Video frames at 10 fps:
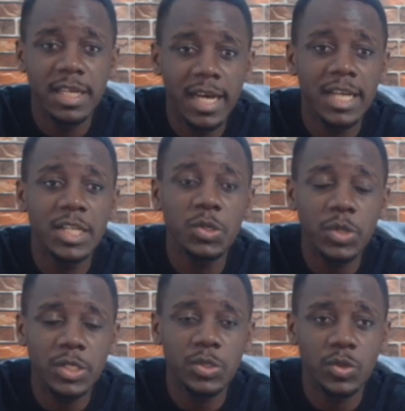and you
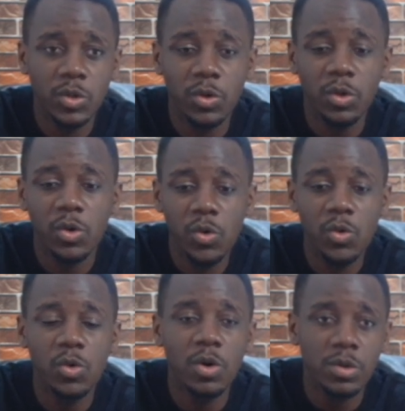get to know
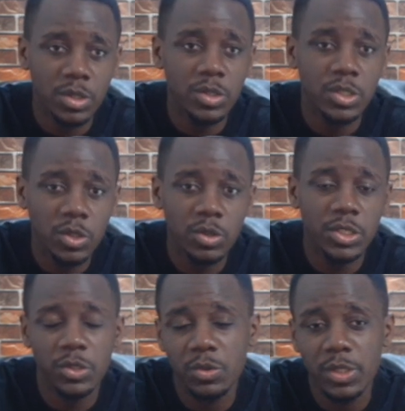who Orkun
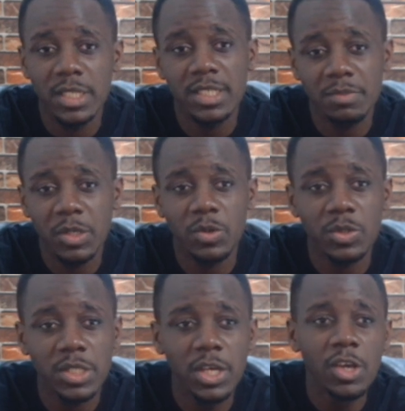Kokcu is,
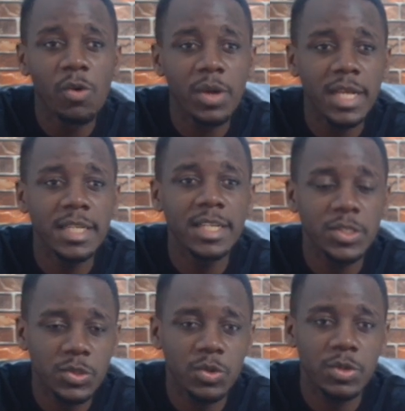because when I did the
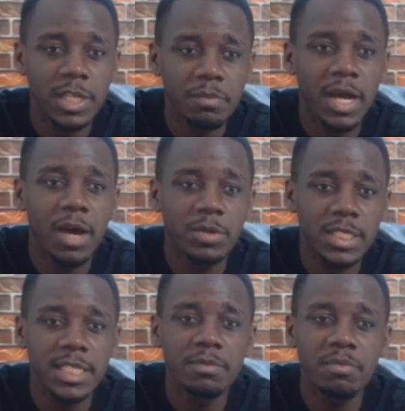story about
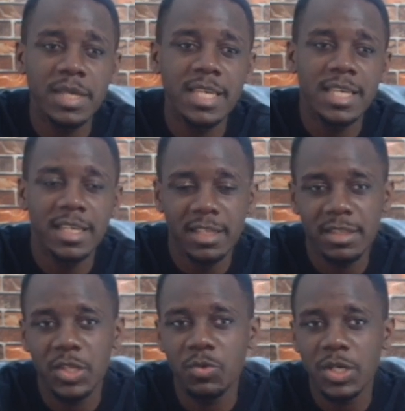him being
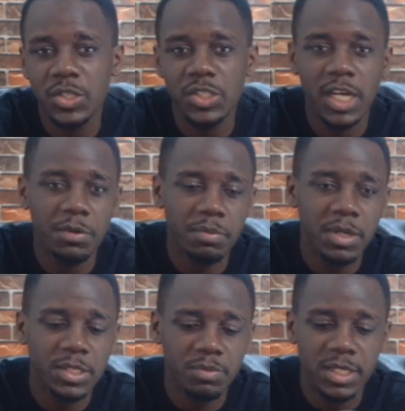the Granit Xhaka
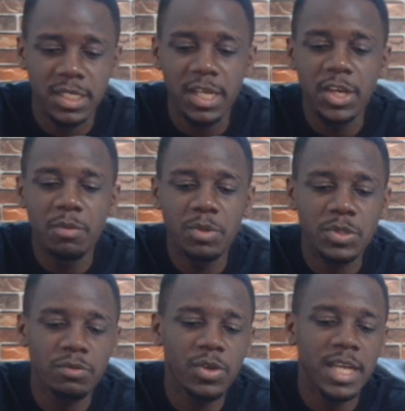replacement, most
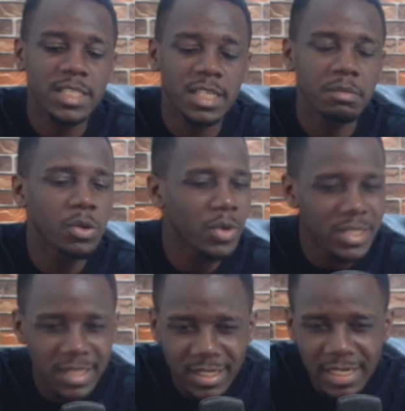of you are asking me, who
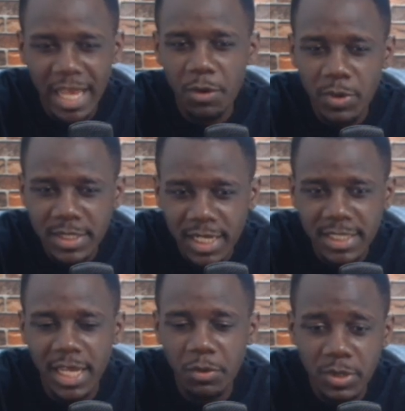is that
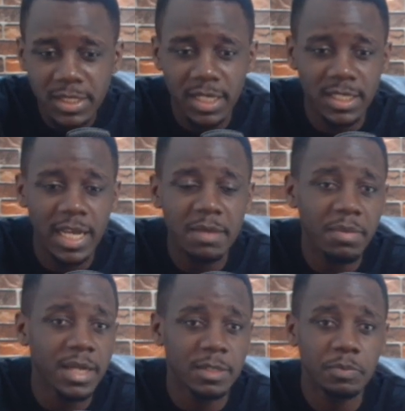guy?
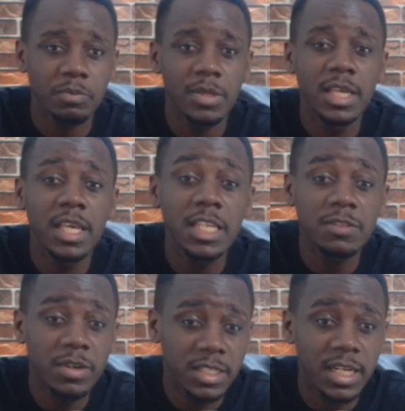But he's
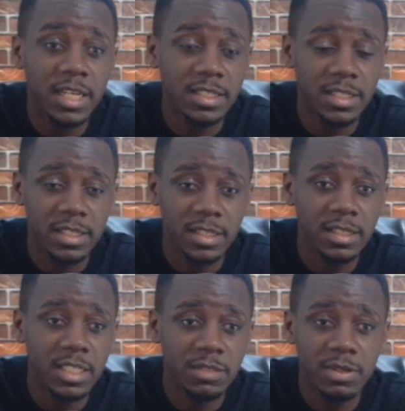very
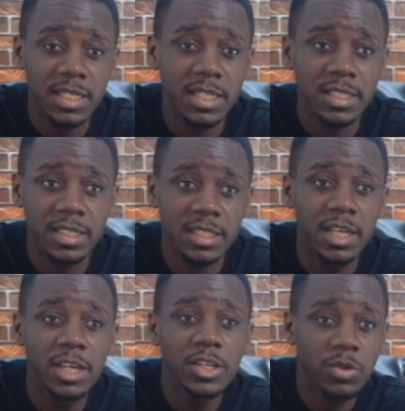talented.
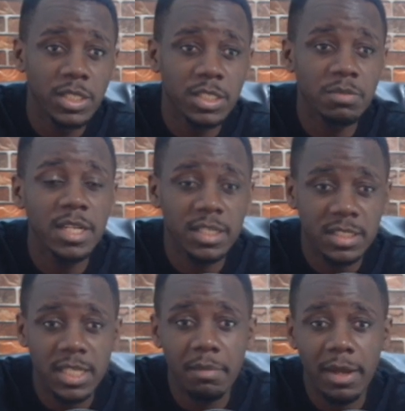Trust me, next
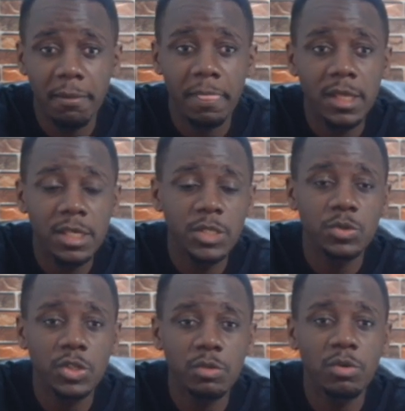summer he's
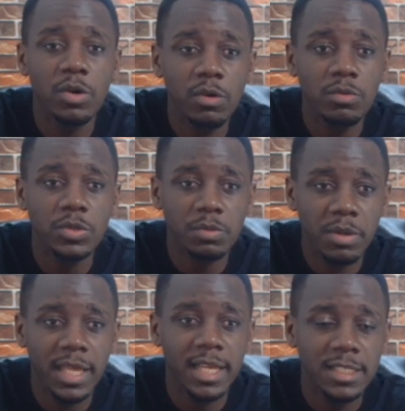going to be one of those
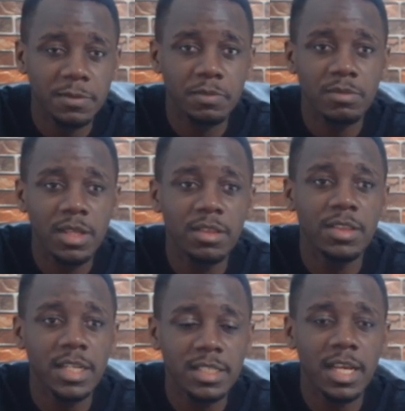players
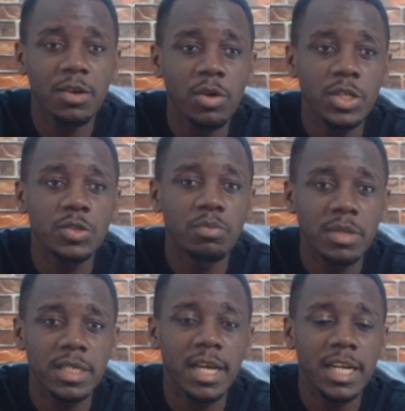that are going to
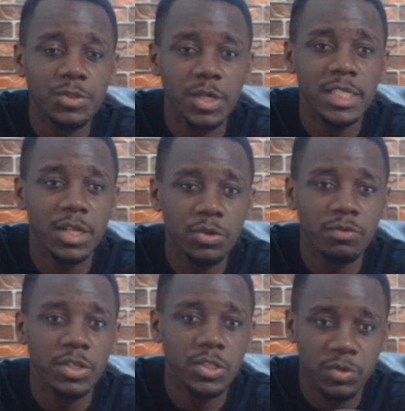be attracting a lot of
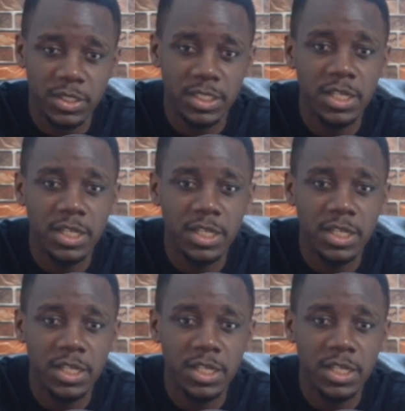interest